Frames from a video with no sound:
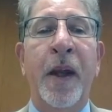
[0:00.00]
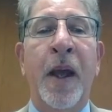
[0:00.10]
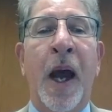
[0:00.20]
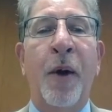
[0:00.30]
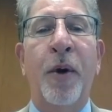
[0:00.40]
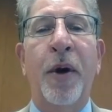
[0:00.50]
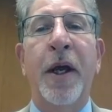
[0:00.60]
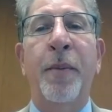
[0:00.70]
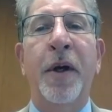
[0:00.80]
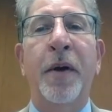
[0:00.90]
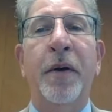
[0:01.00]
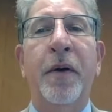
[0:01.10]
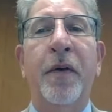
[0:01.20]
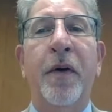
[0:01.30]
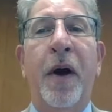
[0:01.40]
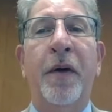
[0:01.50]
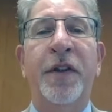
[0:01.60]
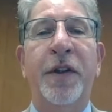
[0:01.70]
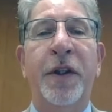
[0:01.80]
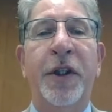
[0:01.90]
Our inhibitor of
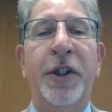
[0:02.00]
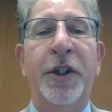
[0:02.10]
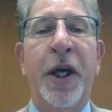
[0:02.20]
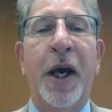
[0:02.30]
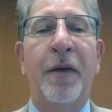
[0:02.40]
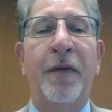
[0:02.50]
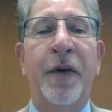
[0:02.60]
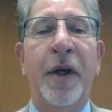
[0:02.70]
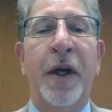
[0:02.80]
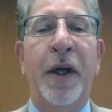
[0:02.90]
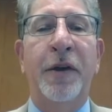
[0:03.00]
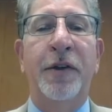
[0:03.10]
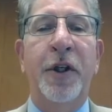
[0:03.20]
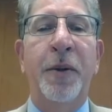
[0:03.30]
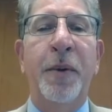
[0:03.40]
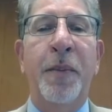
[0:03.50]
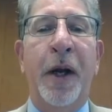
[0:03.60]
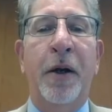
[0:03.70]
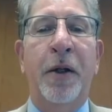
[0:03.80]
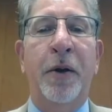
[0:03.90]
CTGF is a human
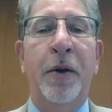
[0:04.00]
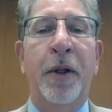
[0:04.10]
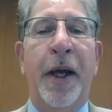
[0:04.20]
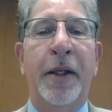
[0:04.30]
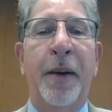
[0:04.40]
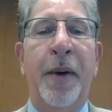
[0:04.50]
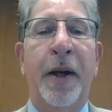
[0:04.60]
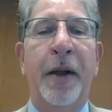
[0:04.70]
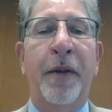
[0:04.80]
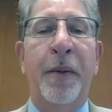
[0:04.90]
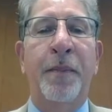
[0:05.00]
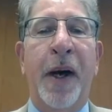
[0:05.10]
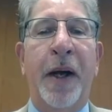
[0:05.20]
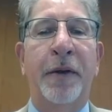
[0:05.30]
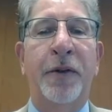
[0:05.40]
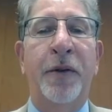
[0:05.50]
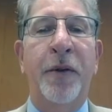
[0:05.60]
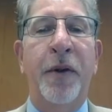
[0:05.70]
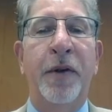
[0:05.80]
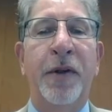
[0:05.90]
monoclonal antibody that binds
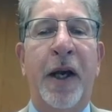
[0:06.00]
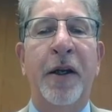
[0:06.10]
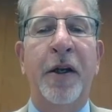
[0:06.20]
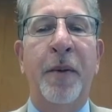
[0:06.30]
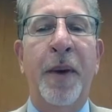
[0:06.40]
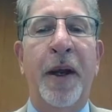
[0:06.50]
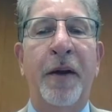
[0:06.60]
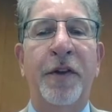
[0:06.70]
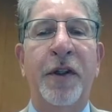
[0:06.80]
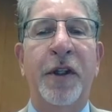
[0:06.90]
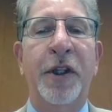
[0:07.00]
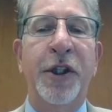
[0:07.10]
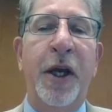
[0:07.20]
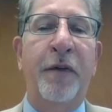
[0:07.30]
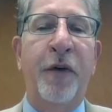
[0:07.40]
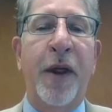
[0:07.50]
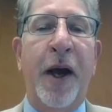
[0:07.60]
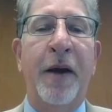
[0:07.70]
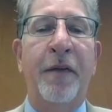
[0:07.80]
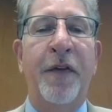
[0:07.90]
to the second domain of CTGF with
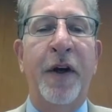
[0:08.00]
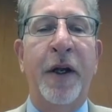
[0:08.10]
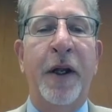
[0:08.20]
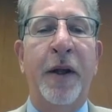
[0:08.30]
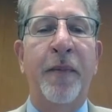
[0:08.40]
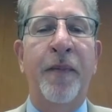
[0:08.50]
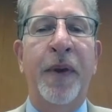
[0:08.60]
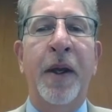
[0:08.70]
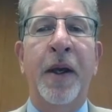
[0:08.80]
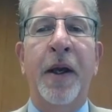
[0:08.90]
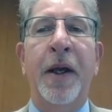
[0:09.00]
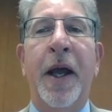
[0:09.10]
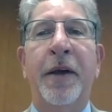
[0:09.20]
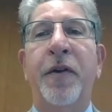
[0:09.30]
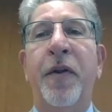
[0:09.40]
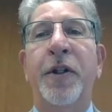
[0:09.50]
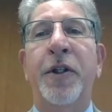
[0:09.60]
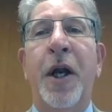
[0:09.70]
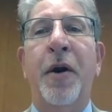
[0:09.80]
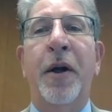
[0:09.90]
high affinity. It has the
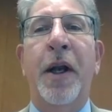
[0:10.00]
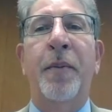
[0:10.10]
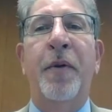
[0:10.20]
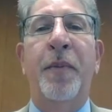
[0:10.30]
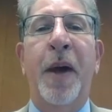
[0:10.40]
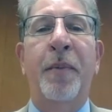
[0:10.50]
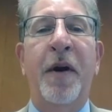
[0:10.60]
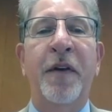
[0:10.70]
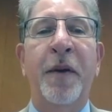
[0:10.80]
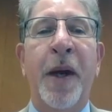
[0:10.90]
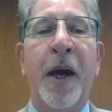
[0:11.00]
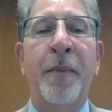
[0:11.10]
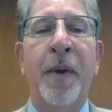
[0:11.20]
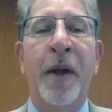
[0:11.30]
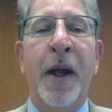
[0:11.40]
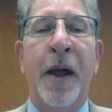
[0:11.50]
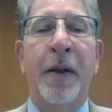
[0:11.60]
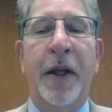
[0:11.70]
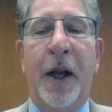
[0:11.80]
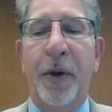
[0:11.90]
generic name of Pamrevlumab and
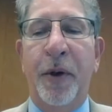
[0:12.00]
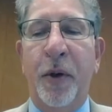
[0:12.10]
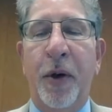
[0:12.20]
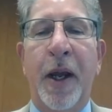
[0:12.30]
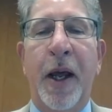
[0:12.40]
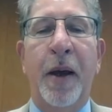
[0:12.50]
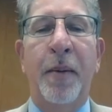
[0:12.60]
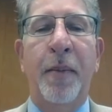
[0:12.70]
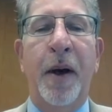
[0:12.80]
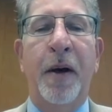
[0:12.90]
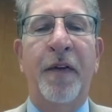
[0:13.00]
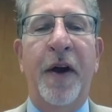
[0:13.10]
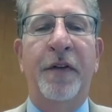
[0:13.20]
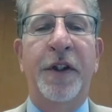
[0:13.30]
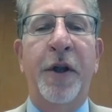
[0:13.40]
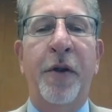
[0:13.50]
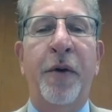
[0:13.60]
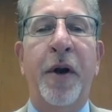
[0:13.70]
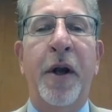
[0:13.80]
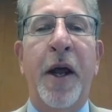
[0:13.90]
the laboratory name of
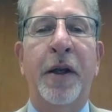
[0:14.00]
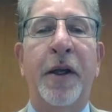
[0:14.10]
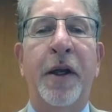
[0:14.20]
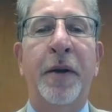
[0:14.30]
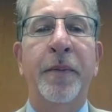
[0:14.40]
FG3019.